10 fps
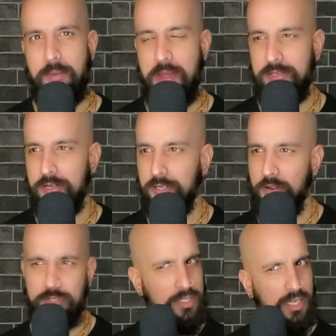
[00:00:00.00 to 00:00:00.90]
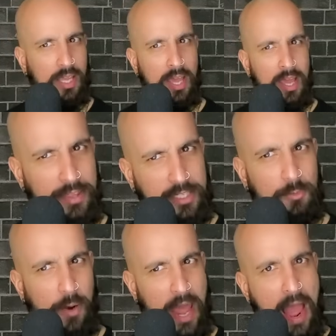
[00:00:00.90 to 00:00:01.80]
my mentor and coach. I was like, this
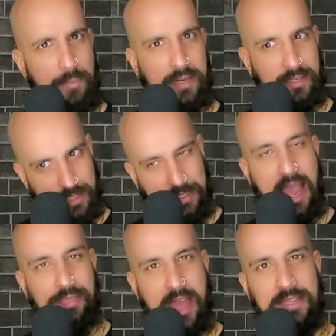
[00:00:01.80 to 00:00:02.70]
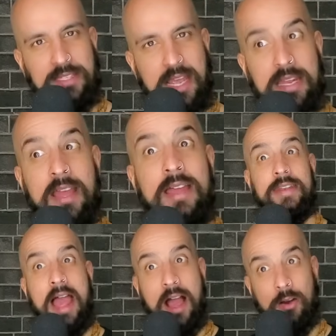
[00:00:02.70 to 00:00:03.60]
is what happened. He's like, yeah, that's it.
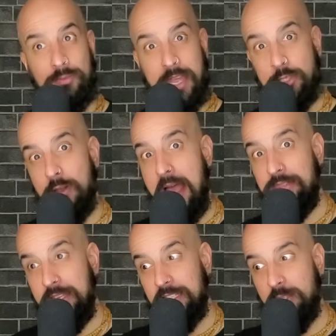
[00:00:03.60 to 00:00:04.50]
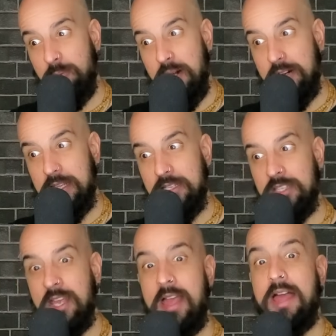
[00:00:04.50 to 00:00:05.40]
Now that you had the
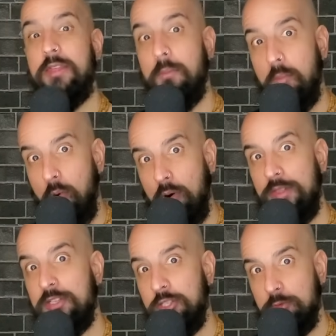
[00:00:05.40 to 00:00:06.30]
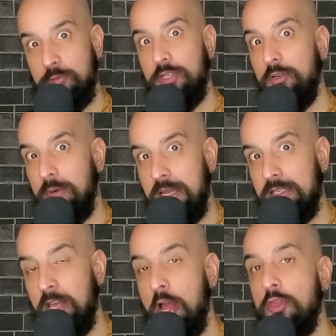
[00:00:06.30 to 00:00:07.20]
experience, the more that you do
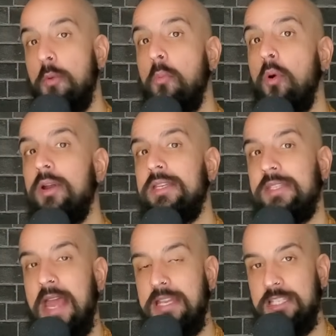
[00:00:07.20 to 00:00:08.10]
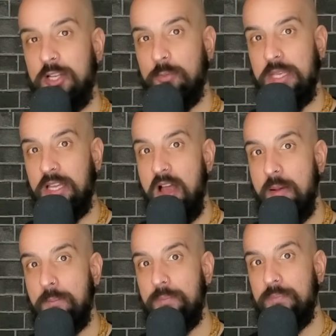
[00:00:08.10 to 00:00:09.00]
it, the more intense it'll
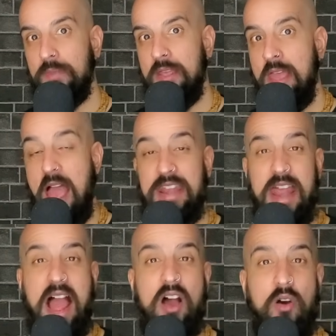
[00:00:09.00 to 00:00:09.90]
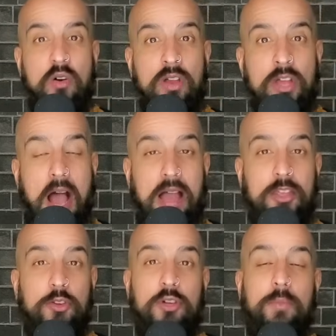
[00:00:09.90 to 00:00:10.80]
become. And now
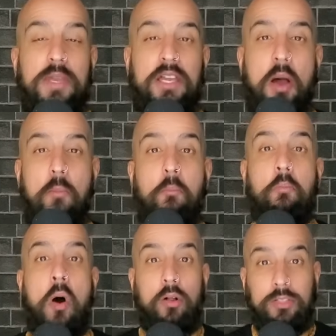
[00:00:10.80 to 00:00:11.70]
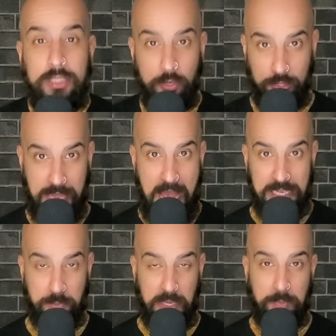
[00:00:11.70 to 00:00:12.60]
you could become
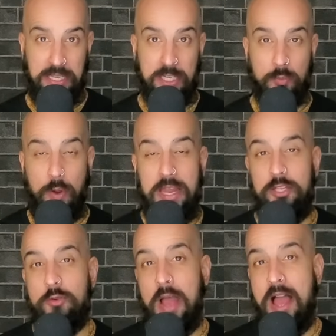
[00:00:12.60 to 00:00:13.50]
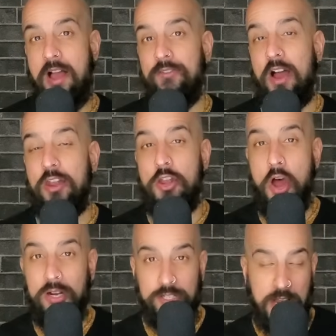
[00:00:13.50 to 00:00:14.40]
multi-orgasmic, because when you have a
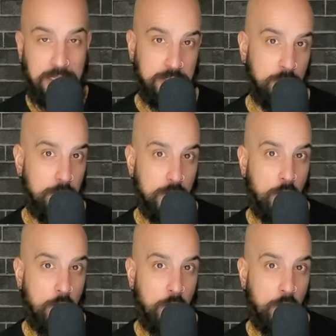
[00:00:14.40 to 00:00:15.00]
non-ejaculatory